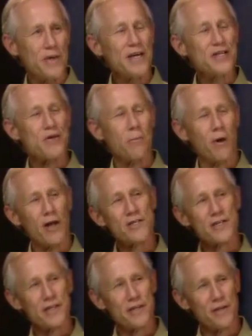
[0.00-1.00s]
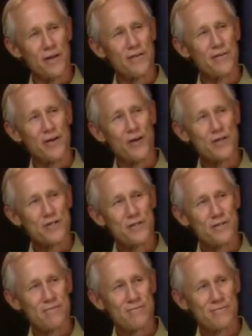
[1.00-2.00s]
me, it's a blessing to live in
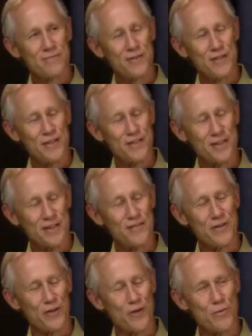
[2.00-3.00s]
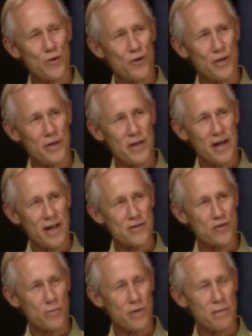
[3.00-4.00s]
Austin, to live in a community that has
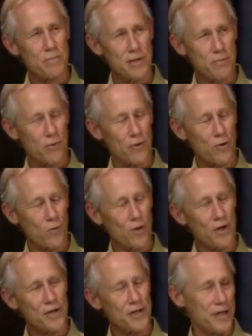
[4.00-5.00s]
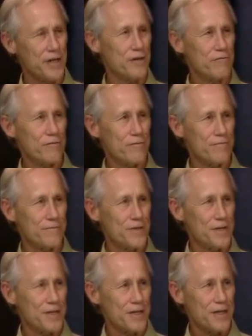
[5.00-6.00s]
so many people that are willing to give
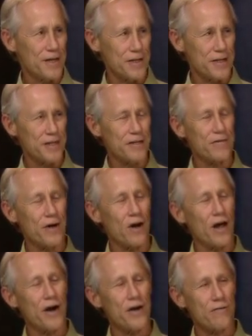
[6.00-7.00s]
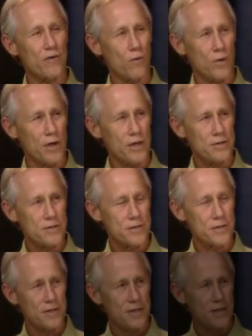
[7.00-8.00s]
and give in a lot of different ways.
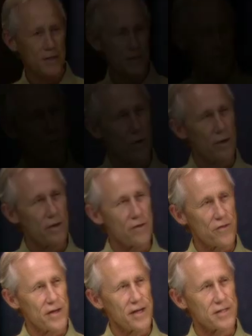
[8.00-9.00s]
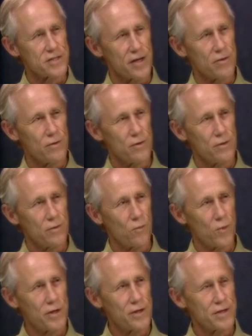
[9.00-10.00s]
One of the things that
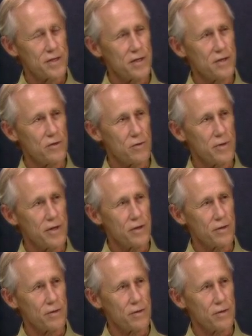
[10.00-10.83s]
we continue to be